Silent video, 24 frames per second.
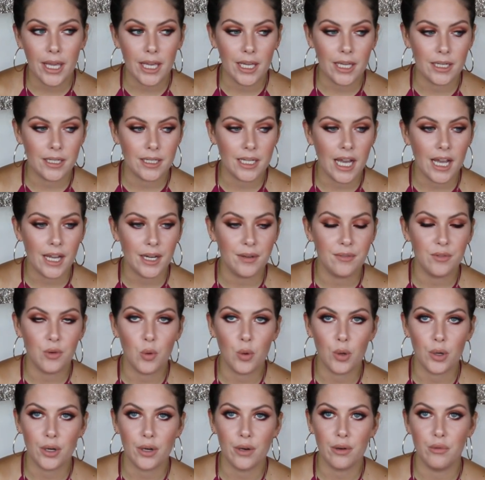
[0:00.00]
in kind of
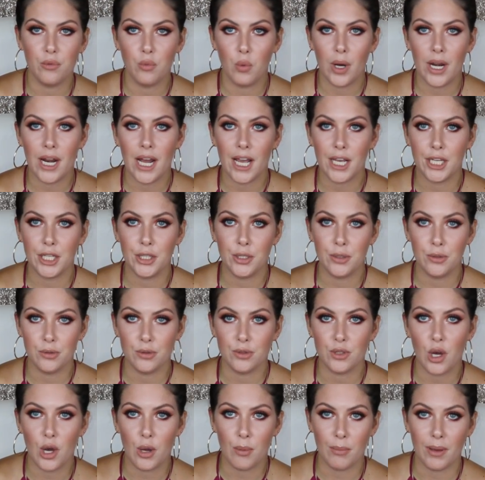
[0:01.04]
order of what I
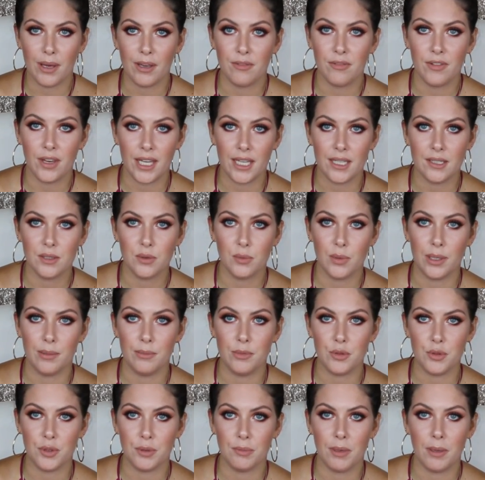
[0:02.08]
use on my face when I'm
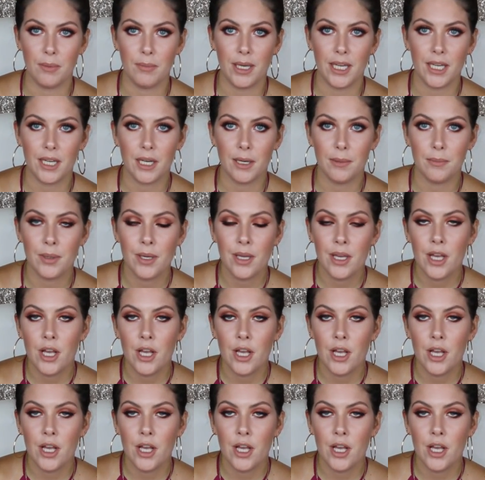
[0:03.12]
doing my makeup.